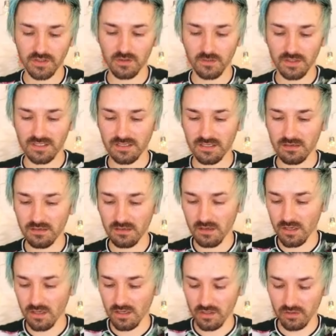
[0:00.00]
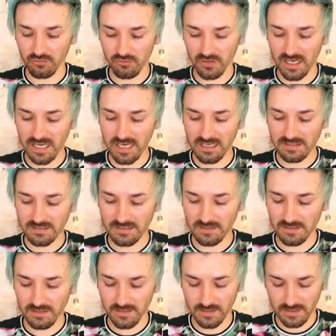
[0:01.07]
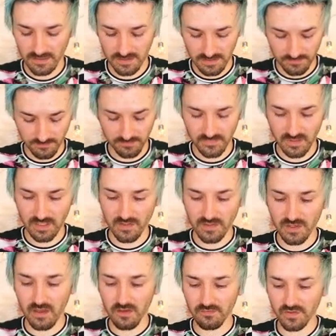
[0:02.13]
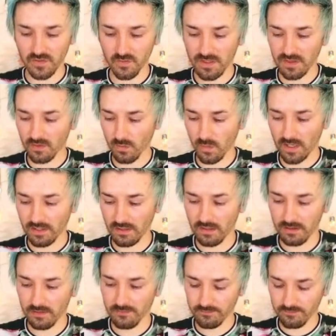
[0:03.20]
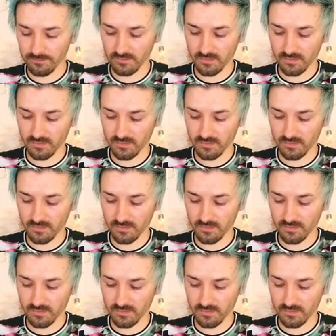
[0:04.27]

do is you create a surface with the wire